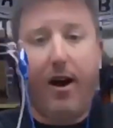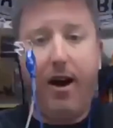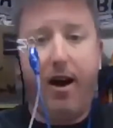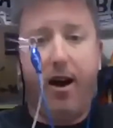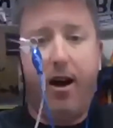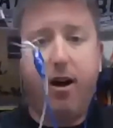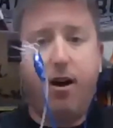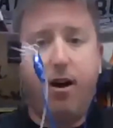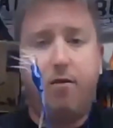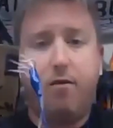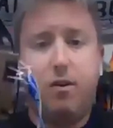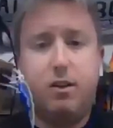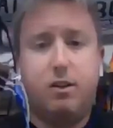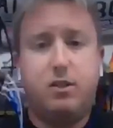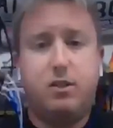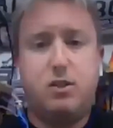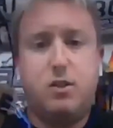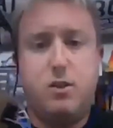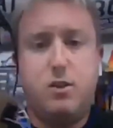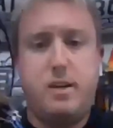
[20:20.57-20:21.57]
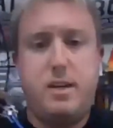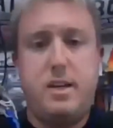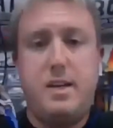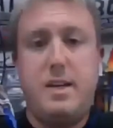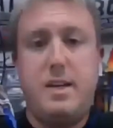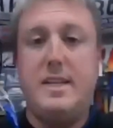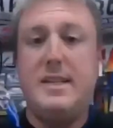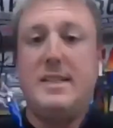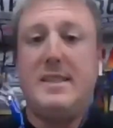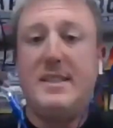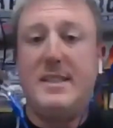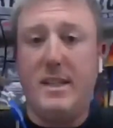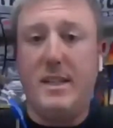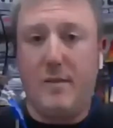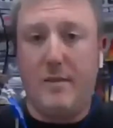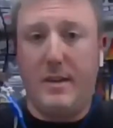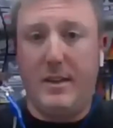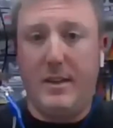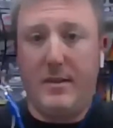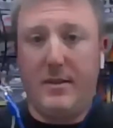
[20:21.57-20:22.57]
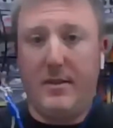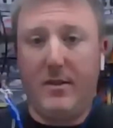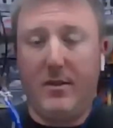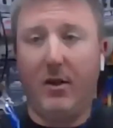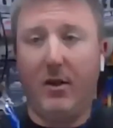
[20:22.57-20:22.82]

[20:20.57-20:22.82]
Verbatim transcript: I have a circuit in series.